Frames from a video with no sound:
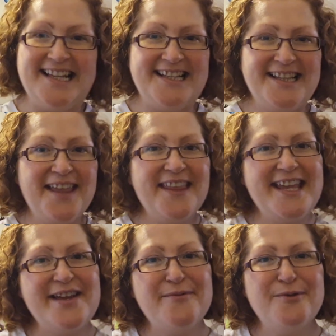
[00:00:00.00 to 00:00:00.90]
that's another
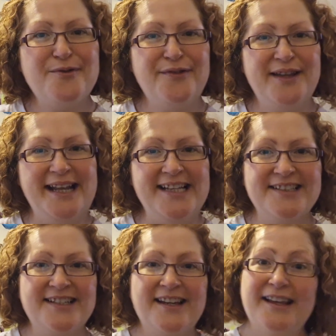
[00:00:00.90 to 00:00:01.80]
ear wall
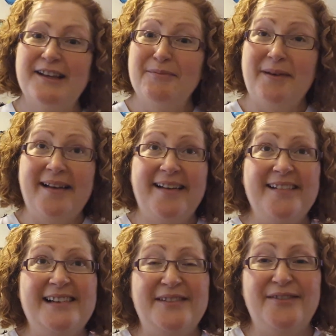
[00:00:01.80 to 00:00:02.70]
finished, but
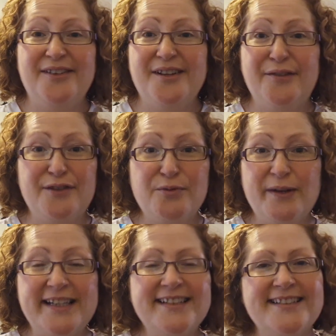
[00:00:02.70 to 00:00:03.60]
only for a few
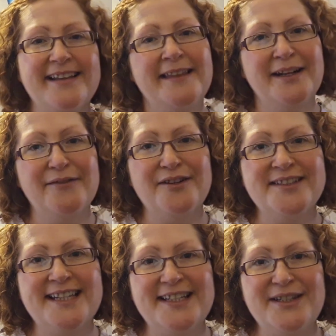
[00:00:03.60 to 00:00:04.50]
weeks, and then I've got to
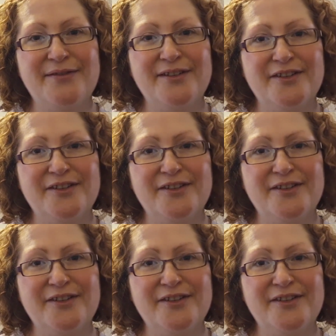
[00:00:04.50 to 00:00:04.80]
change it for